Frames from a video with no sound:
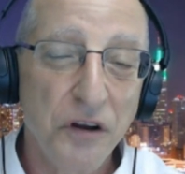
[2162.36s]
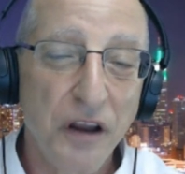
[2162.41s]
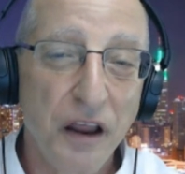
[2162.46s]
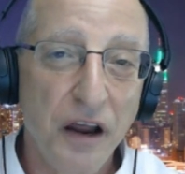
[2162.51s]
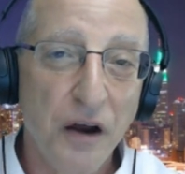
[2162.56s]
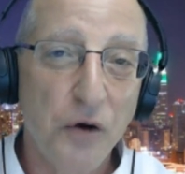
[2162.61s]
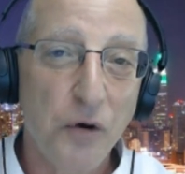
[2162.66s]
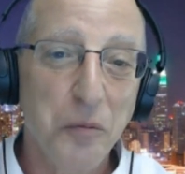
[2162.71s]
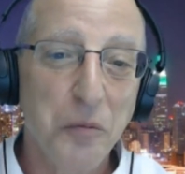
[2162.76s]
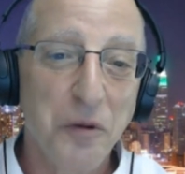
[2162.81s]

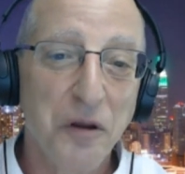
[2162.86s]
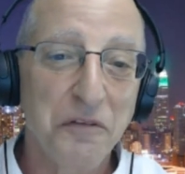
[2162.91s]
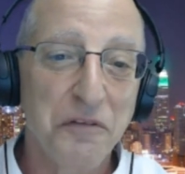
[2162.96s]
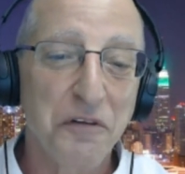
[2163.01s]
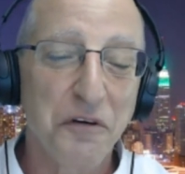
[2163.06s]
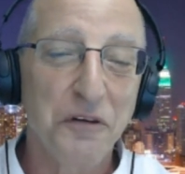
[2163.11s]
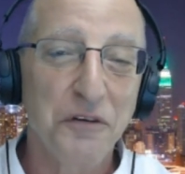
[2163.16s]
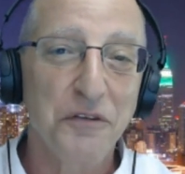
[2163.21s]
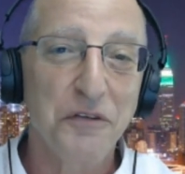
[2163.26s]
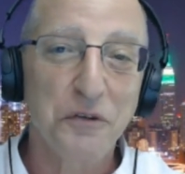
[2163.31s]
now with my
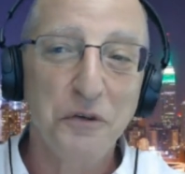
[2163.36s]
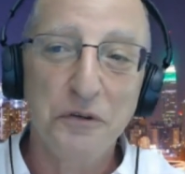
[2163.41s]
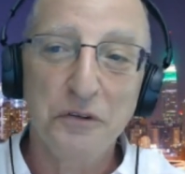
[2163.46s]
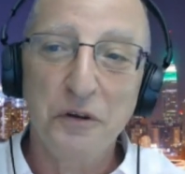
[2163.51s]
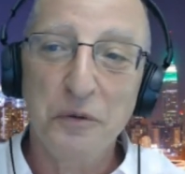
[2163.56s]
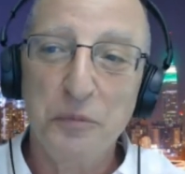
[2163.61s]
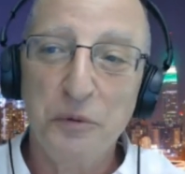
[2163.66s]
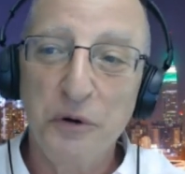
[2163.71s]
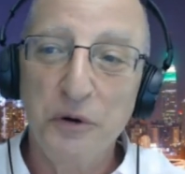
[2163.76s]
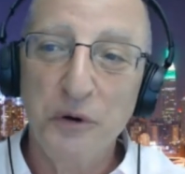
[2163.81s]
friend
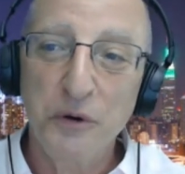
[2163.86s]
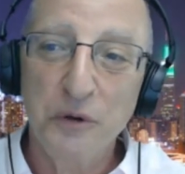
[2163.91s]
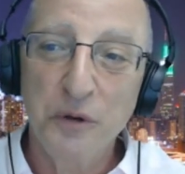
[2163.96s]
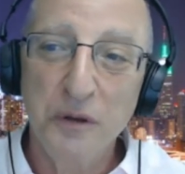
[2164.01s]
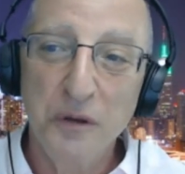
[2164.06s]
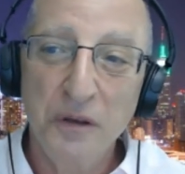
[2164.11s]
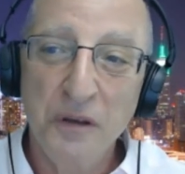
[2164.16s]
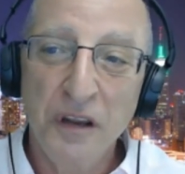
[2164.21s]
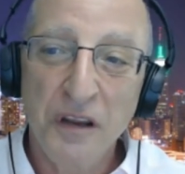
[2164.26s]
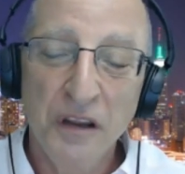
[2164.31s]
Susie
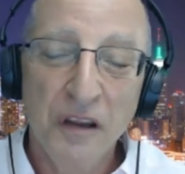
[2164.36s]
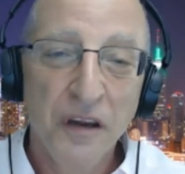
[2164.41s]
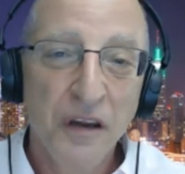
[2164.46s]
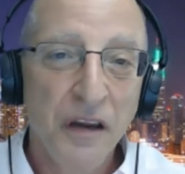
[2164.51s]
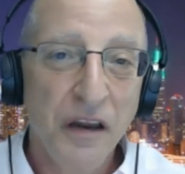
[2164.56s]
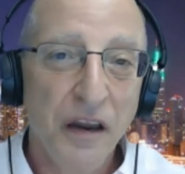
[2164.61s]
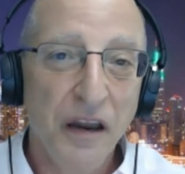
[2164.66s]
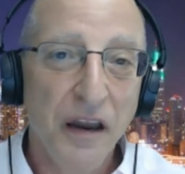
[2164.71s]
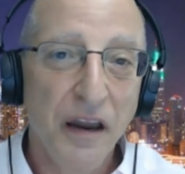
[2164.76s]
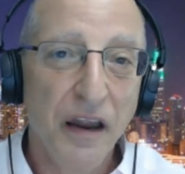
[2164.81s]
Cruden.
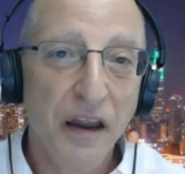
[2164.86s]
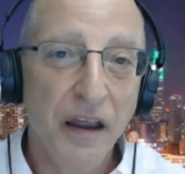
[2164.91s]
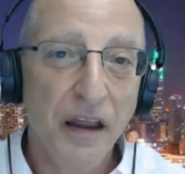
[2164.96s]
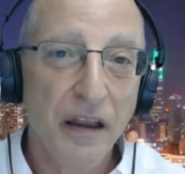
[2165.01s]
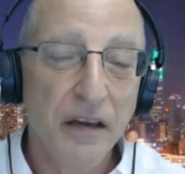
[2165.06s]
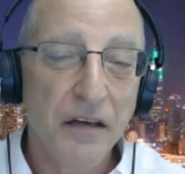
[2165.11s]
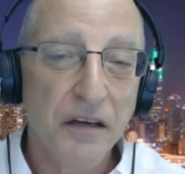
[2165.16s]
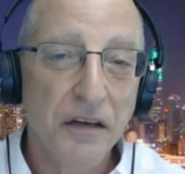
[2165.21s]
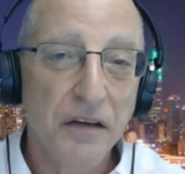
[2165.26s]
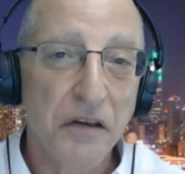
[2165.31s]

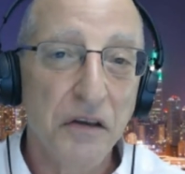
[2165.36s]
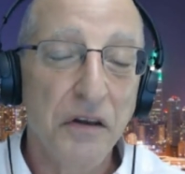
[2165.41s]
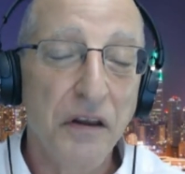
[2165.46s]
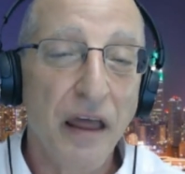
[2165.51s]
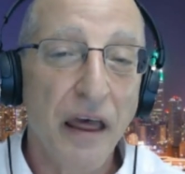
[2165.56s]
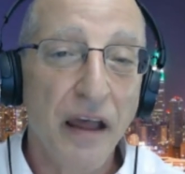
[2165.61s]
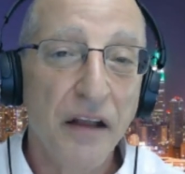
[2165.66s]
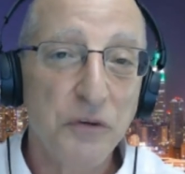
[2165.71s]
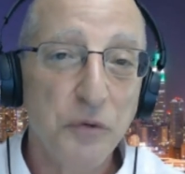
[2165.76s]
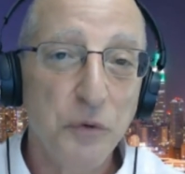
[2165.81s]
And
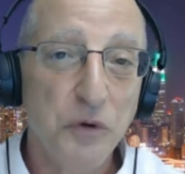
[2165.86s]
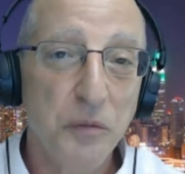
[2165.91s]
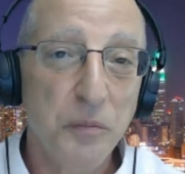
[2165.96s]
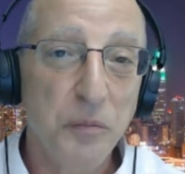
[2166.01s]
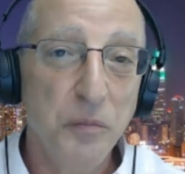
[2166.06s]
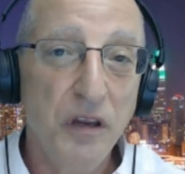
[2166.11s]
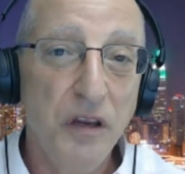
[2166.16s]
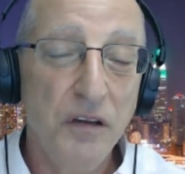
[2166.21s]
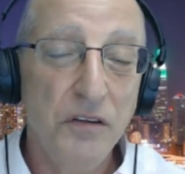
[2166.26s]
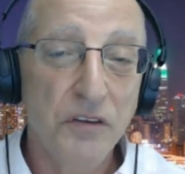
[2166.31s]
connect with
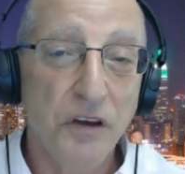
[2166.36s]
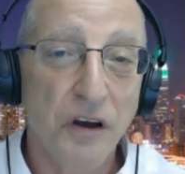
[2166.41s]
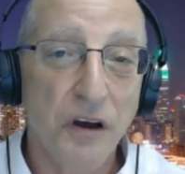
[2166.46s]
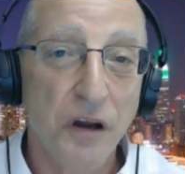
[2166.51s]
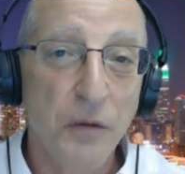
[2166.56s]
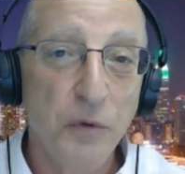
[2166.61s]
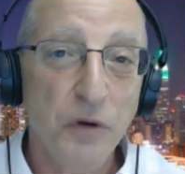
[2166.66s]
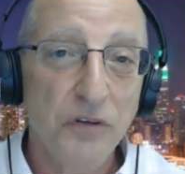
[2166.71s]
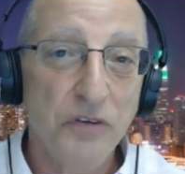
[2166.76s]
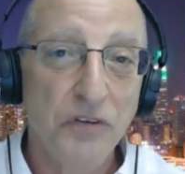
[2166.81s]
me,
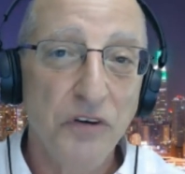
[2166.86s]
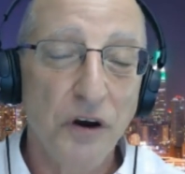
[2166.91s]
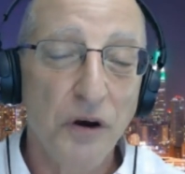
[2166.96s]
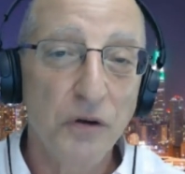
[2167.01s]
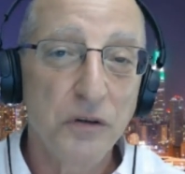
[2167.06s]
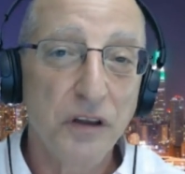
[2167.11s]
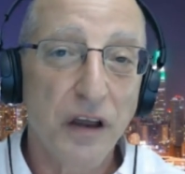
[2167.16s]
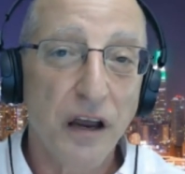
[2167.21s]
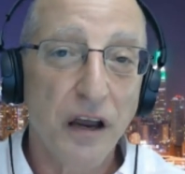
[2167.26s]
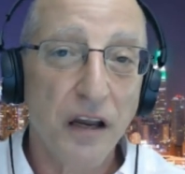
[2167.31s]

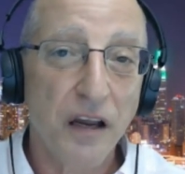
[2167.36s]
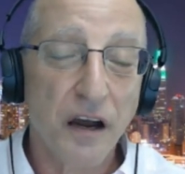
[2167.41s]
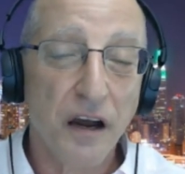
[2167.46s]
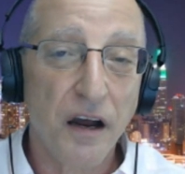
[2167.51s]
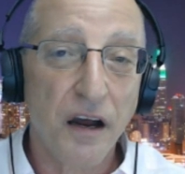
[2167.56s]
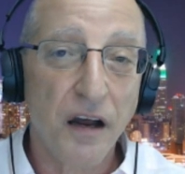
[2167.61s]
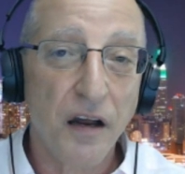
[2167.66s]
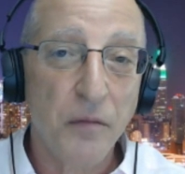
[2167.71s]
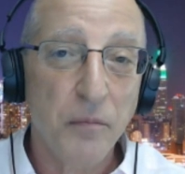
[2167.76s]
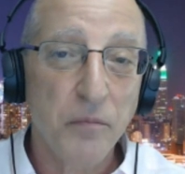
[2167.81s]

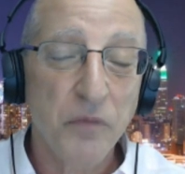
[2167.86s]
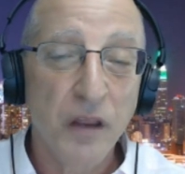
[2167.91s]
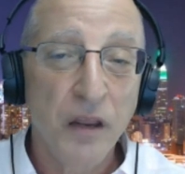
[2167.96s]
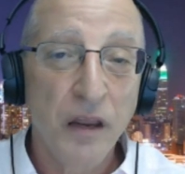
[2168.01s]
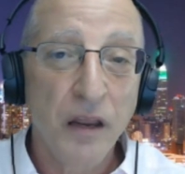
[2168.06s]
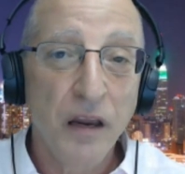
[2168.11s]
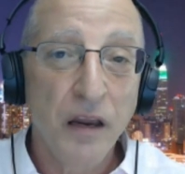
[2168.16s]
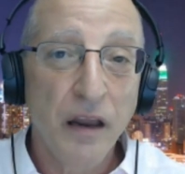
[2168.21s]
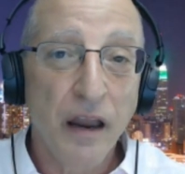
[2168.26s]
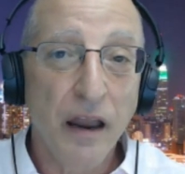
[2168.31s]
timewithjoe.com.
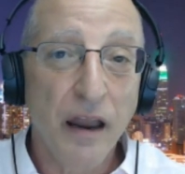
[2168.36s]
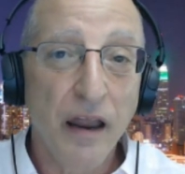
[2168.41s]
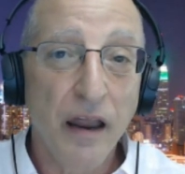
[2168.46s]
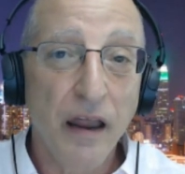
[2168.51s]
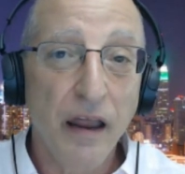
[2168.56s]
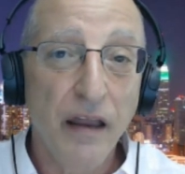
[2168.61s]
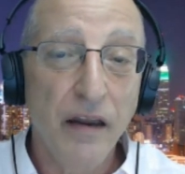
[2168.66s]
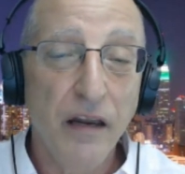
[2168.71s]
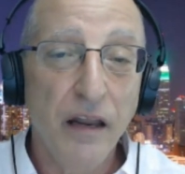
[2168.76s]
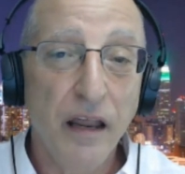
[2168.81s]

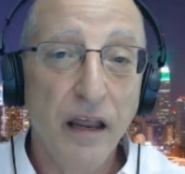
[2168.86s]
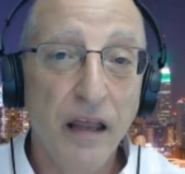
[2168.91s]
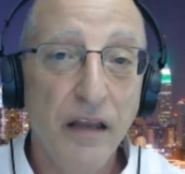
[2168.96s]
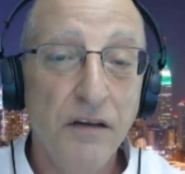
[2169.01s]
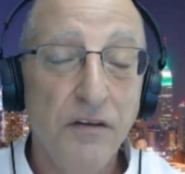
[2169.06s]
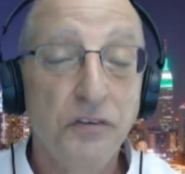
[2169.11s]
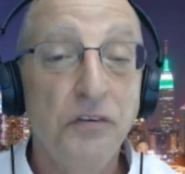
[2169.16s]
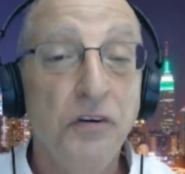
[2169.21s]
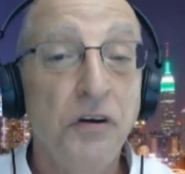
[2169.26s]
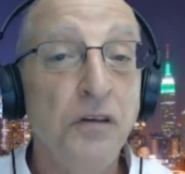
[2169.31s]

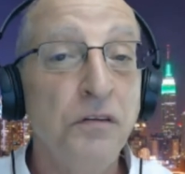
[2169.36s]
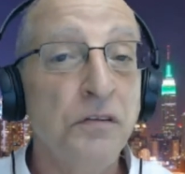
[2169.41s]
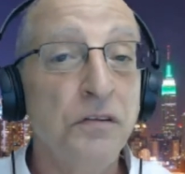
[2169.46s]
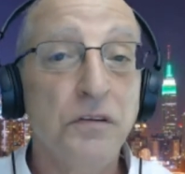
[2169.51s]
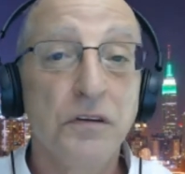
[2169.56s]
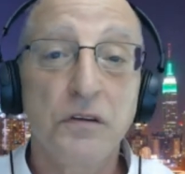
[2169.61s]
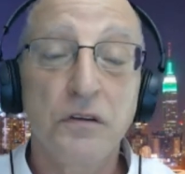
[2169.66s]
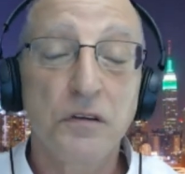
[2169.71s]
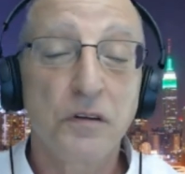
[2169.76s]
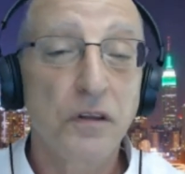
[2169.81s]
And
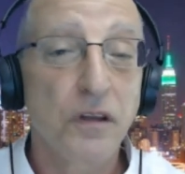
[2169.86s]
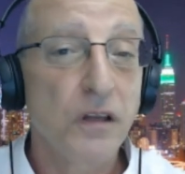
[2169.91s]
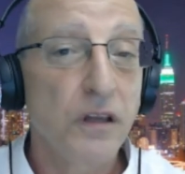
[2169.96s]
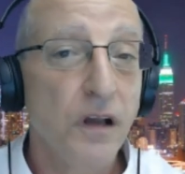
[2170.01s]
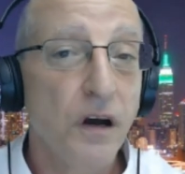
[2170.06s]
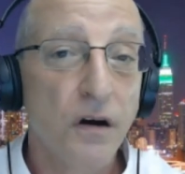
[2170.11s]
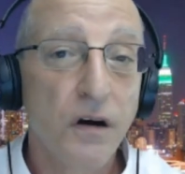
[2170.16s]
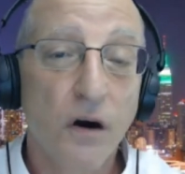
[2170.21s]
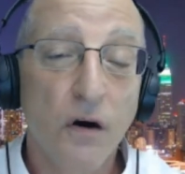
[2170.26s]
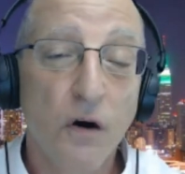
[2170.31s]
just
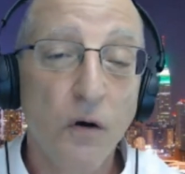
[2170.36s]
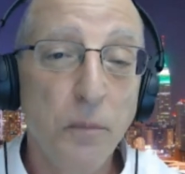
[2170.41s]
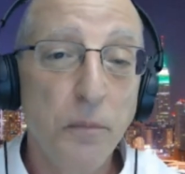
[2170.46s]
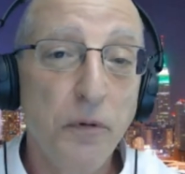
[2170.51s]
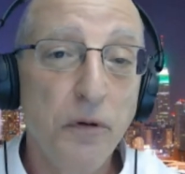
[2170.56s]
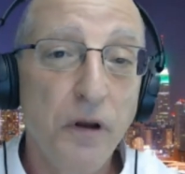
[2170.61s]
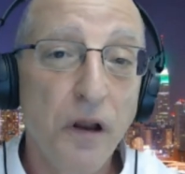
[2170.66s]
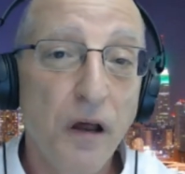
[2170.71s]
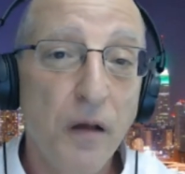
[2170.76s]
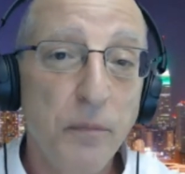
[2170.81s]

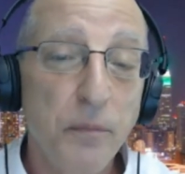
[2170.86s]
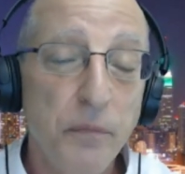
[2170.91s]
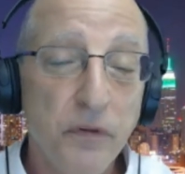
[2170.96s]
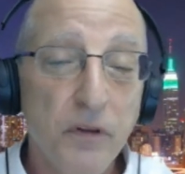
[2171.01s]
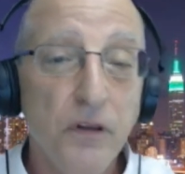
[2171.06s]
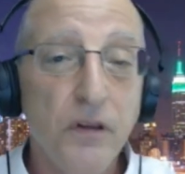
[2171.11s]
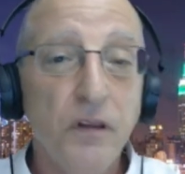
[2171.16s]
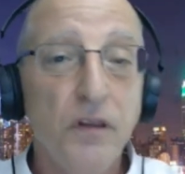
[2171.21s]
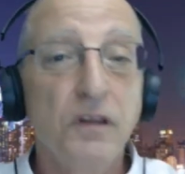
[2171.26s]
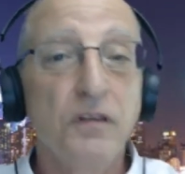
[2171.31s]
open up.
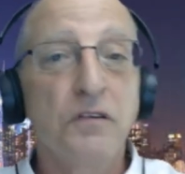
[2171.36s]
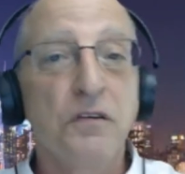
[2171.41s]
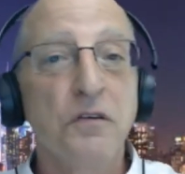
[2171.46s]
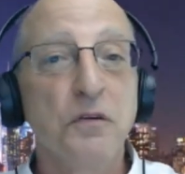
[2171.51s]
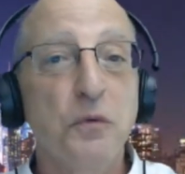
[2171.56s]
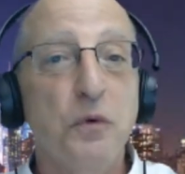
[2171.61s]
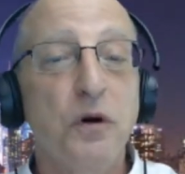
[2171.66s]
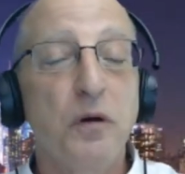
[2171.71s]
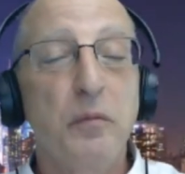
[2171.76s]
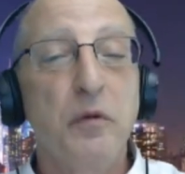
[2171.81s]
This
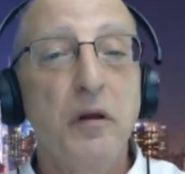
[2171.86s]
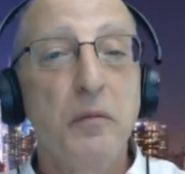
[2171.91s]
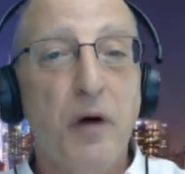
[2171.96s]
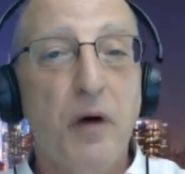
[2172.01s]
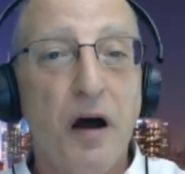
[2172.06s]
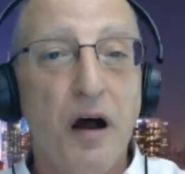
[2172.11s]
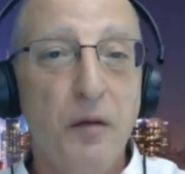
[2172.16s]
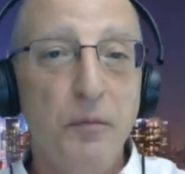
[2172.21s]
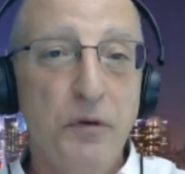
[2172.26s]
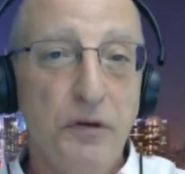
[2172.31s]
is what my
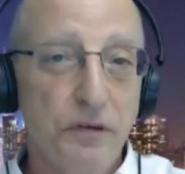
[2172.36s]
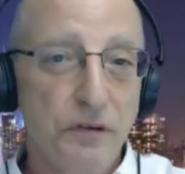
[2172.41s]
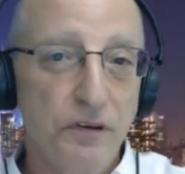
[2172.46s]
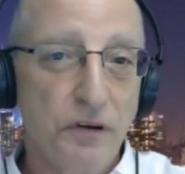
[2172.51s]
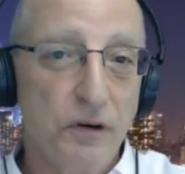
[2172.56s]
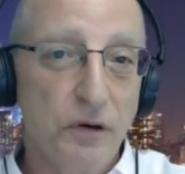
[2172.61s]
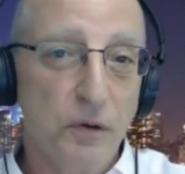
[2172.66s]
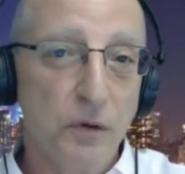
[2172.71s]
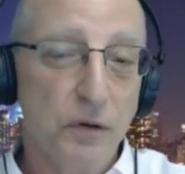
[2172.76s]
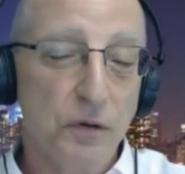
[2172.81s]
mom is
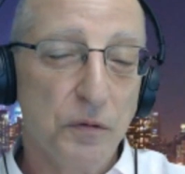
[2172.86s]
doing.